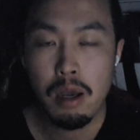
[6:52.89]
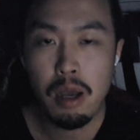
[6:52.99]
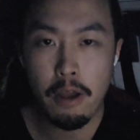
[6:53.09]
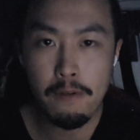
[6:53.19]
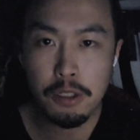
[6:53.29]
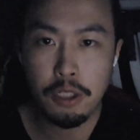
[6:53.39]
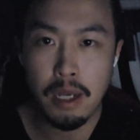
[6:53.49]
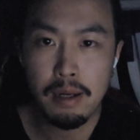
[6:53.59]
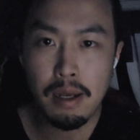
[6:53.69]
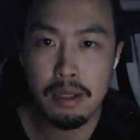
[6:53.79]
However,
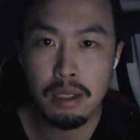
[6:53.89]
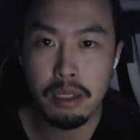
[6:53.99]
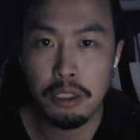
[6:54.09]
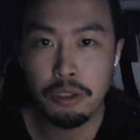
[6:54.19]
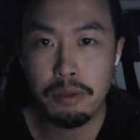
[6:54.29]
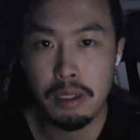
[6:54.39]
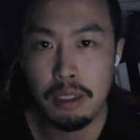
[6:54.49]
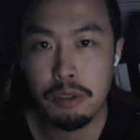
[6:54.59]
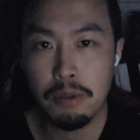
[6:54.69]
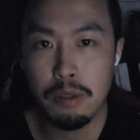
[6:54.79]
China's entry
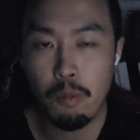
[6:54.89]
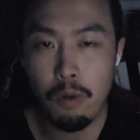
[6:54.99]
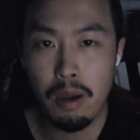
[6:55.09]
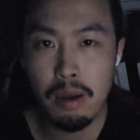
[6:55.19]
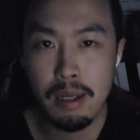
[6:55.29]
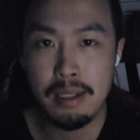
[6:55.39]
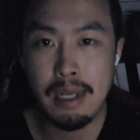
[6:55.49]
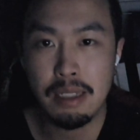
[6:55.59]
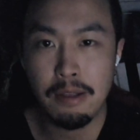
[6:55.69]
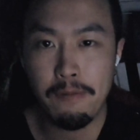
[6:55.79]
into the war
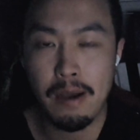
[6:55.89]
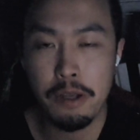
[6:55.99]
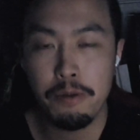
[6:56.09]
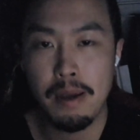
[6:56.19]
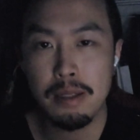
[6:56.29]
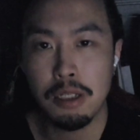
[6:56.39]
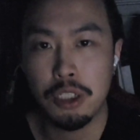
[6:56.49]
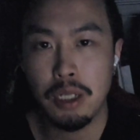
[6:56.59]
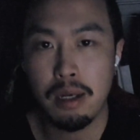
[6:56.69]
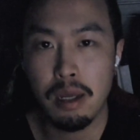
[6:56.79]
intensified U.S. and
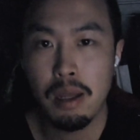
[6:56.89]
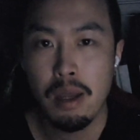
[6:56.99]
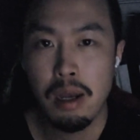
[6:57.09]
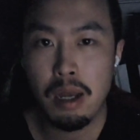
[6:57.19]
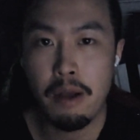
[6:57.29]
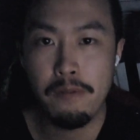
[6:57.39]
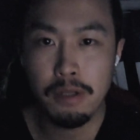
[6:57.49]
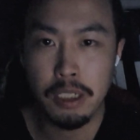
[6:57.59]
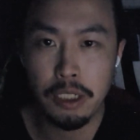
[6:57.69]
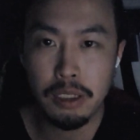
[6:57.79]
China
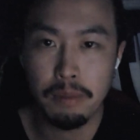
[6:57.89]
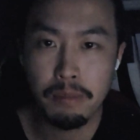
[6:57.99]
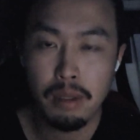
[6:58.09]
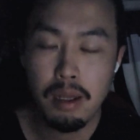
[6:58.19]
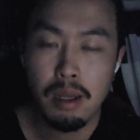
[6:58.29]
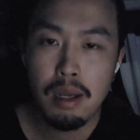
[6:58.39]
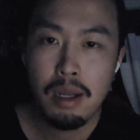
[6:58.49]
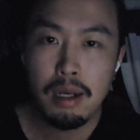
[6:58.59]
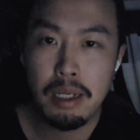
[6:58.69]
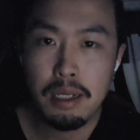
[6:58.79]
confrontation,
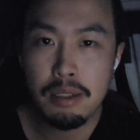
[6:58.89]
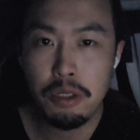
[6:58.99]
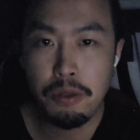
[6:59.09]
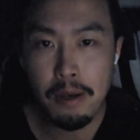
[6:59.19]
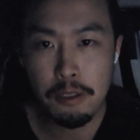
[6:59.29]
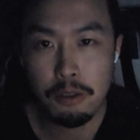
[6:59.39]
leading the U.S.